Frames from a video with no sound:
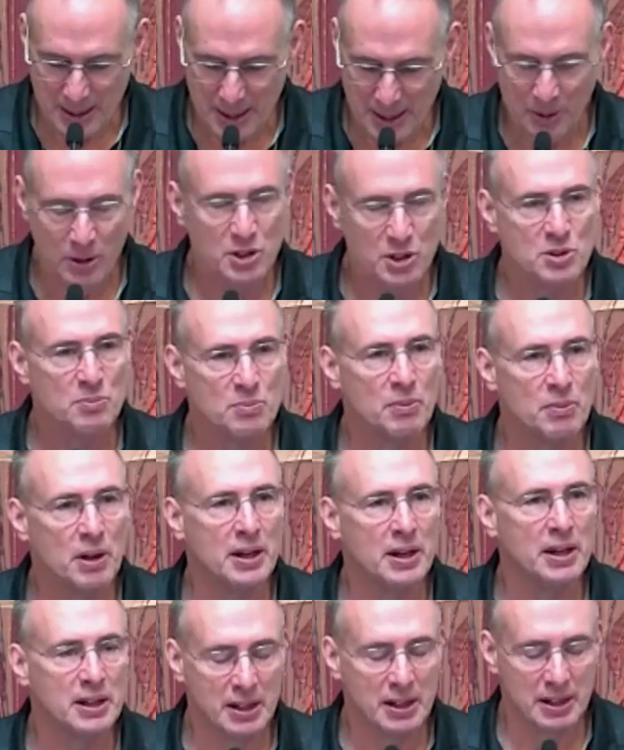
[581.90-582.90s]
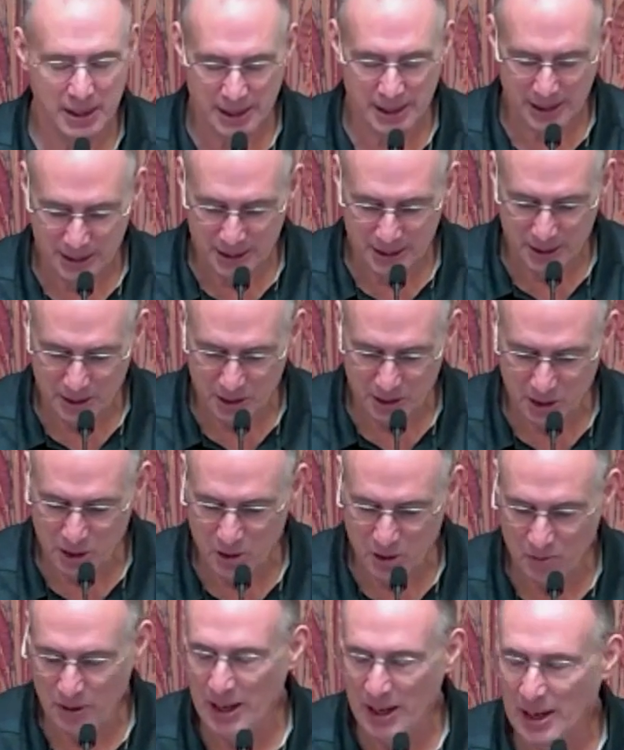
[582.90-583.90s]
How does money connect to
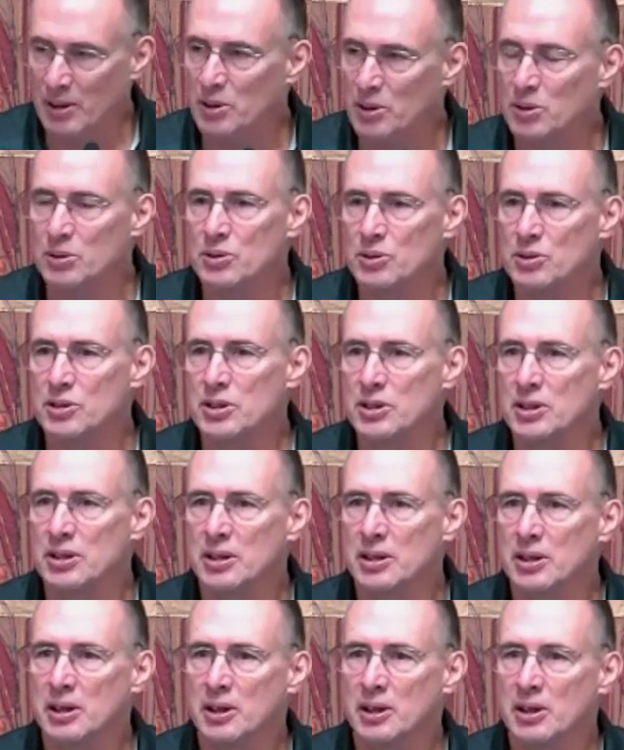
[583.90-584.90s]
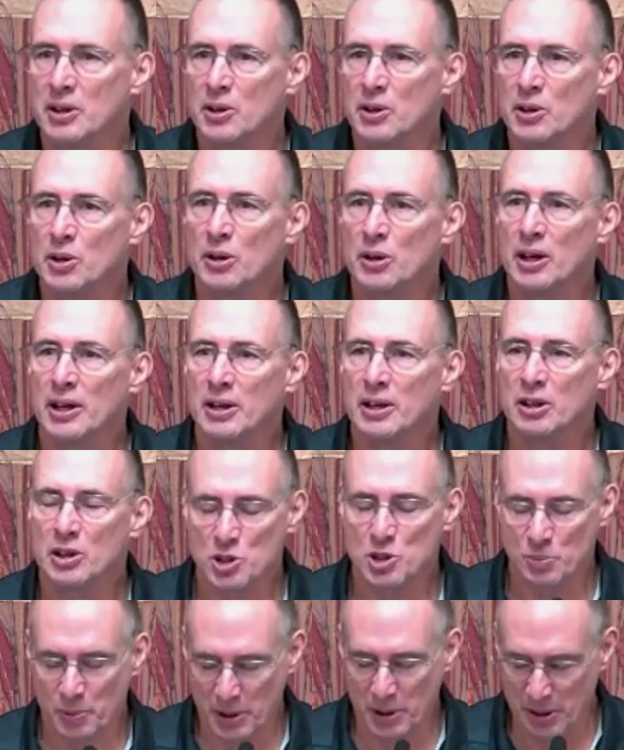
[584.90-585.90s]
your values, your inner
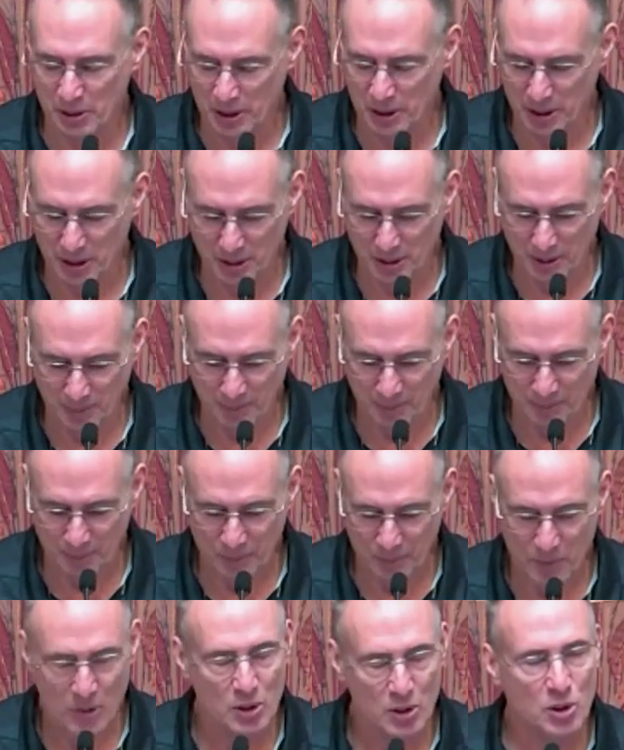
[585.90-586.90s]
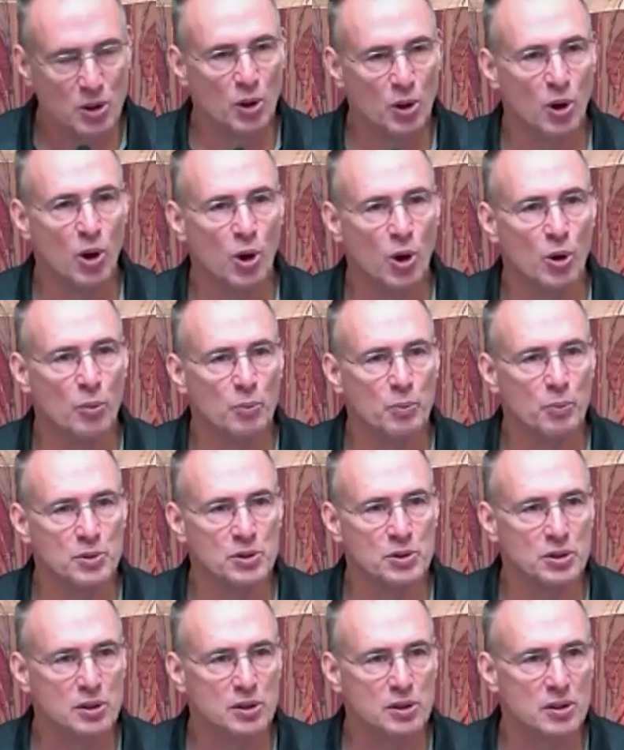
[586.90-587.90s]
spirit, your
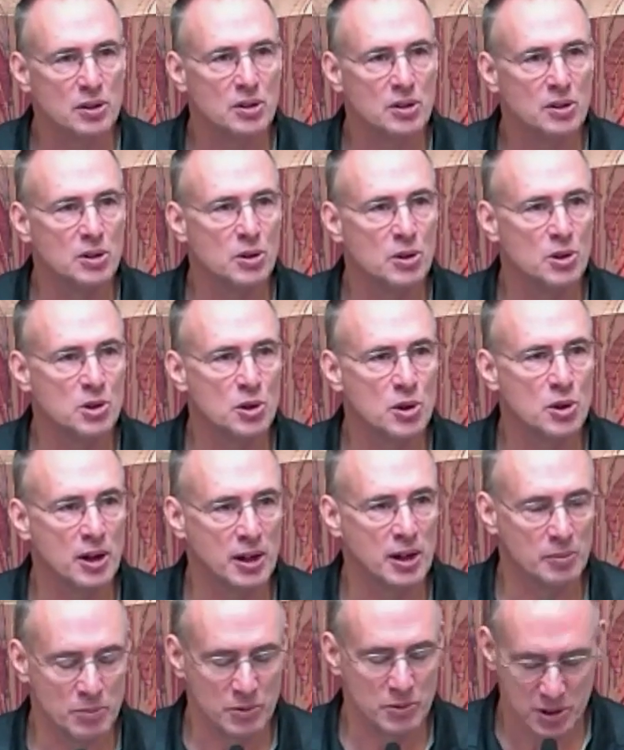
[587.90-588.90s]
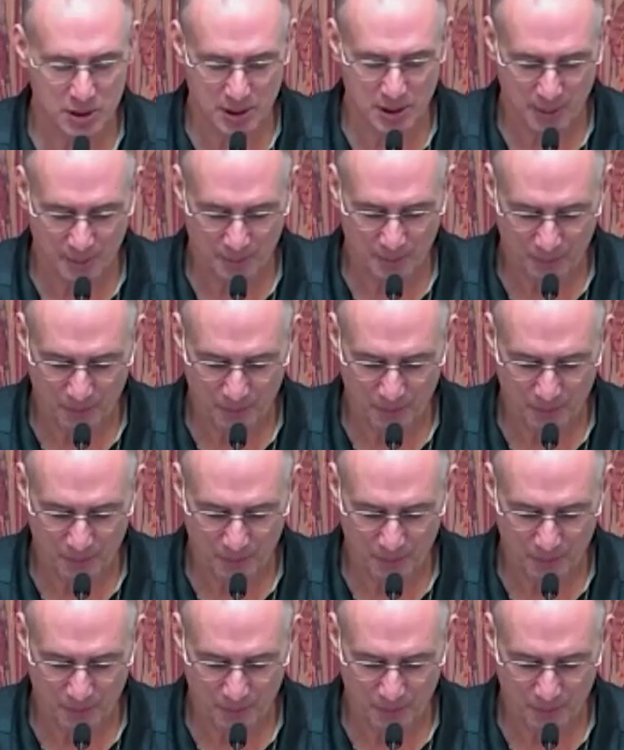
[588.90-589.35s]
hopes, your dreams?